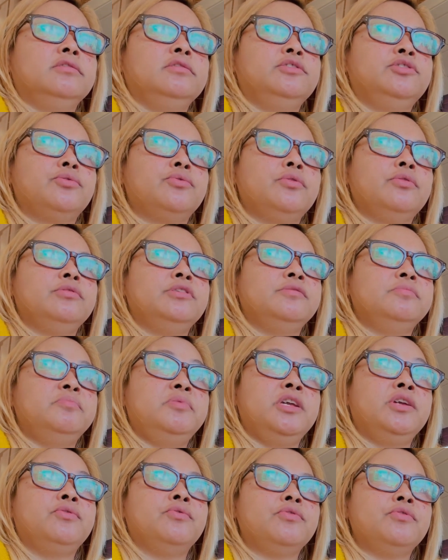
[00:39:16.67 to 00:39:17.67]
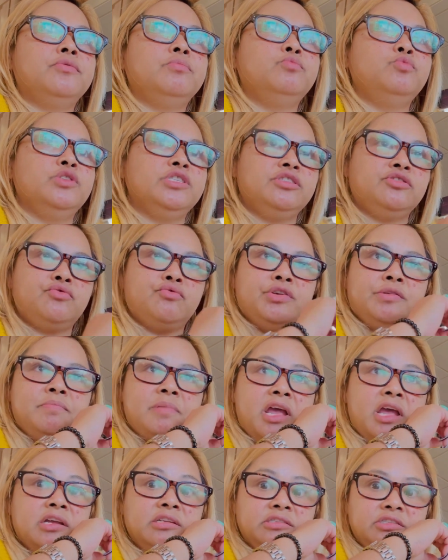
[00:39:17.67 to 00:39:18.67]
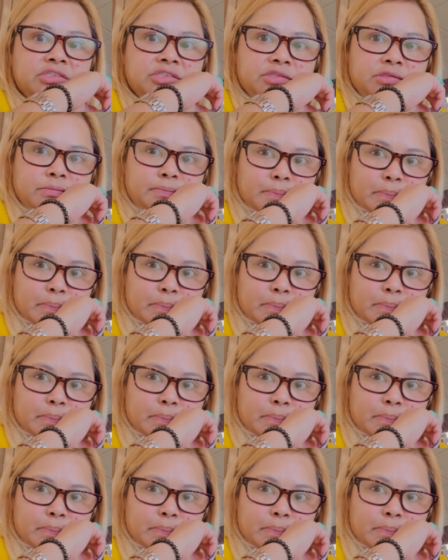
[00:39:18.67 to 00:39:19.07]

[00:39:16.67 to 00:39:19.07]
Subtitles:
the big room with 3 beds.